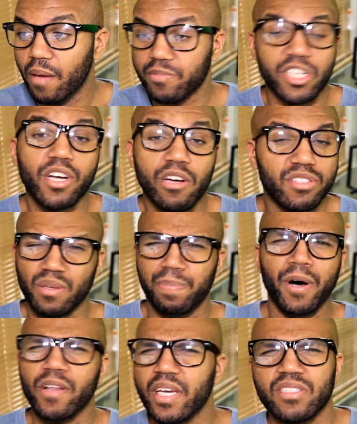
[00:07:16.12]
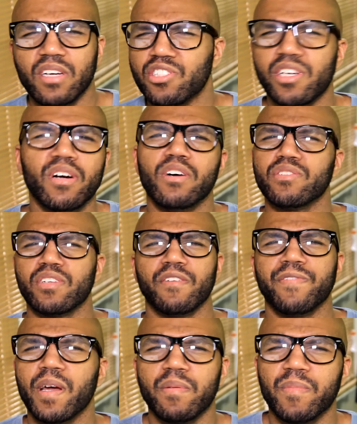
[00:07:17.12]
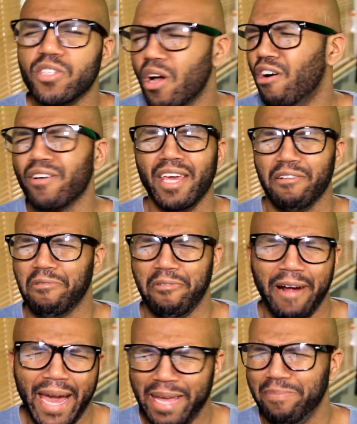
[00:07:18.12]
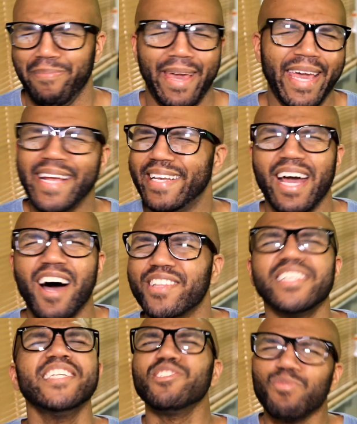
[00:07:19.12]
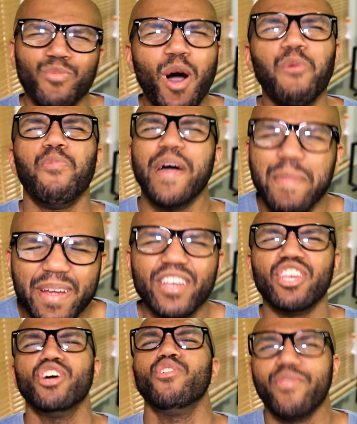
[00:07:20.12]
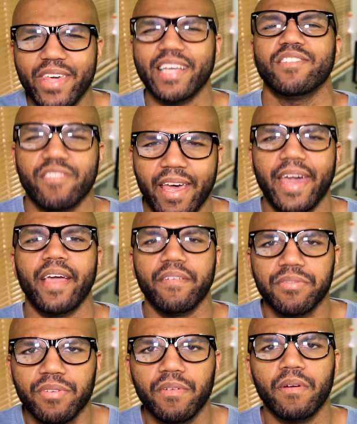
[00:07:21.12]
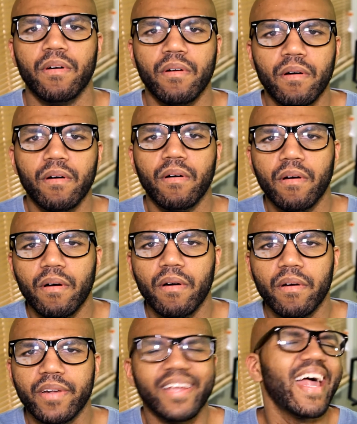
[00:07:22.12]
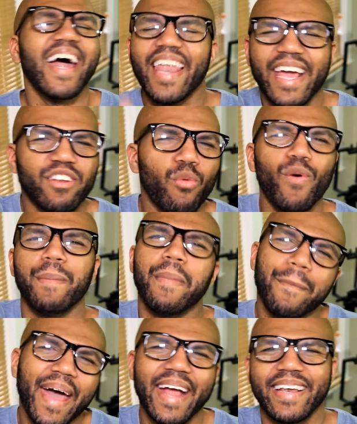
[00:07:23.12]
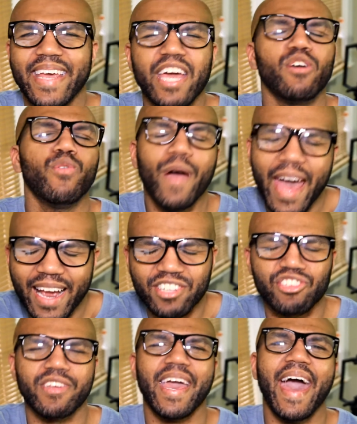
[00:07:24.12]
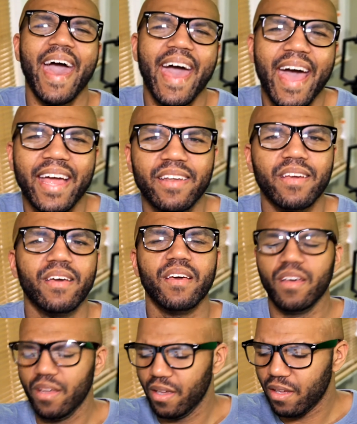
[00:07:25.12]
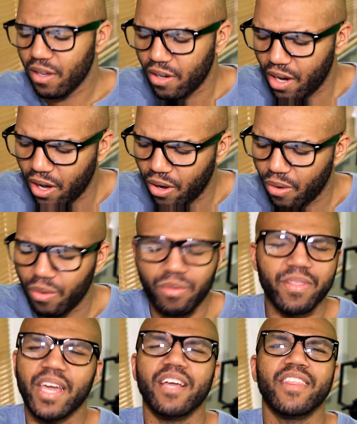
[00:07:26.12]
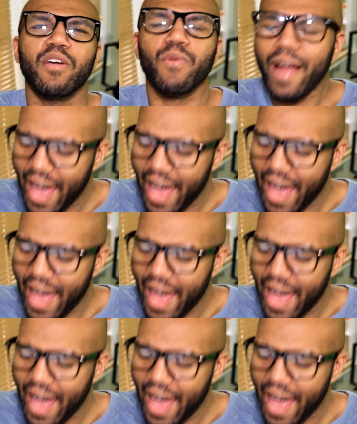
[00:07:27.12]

she goes to the police or she goes to a family member. Oh, he raped me. He did all this. This is what women do these days. They're not like the women back then who actually had, you know, they were